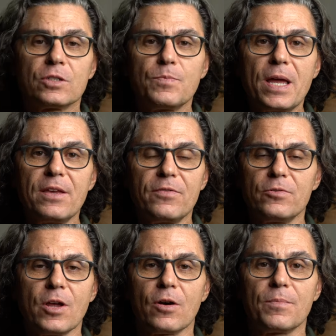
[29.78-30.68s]
So, as many of
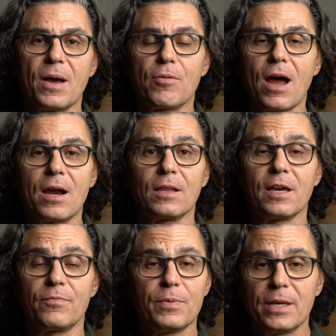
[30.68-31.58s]
you know, in my prior
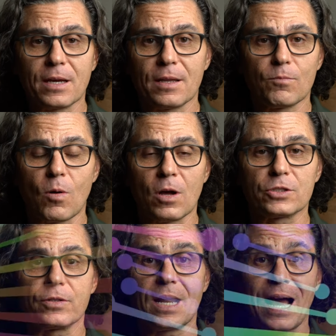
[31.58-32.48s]
life being on
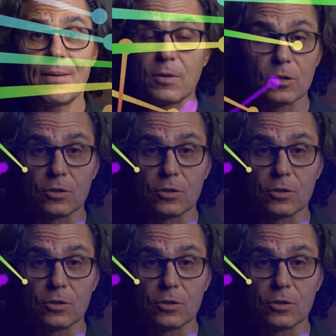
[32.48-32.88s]
Wall Street, I'm